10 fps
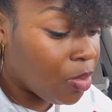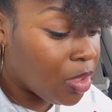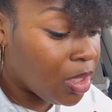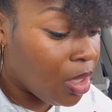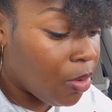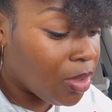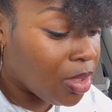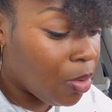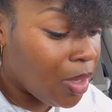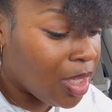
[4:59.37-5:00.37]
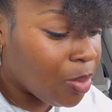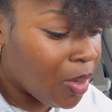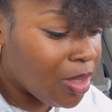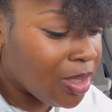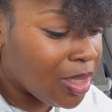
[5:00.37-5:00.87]
the slowest or weakest
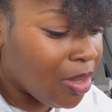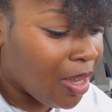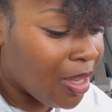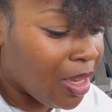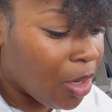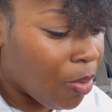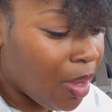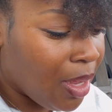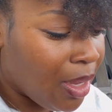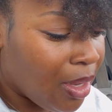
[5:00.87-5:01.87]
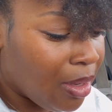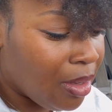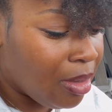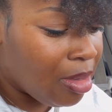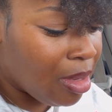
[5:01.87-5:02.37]
person so I can get
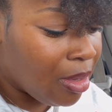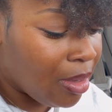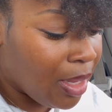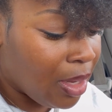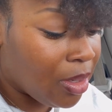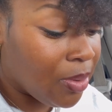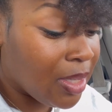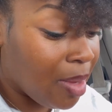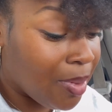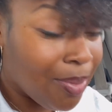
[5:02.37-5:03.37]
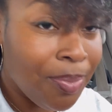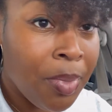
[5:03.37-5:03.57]
away. I don't know what's happening.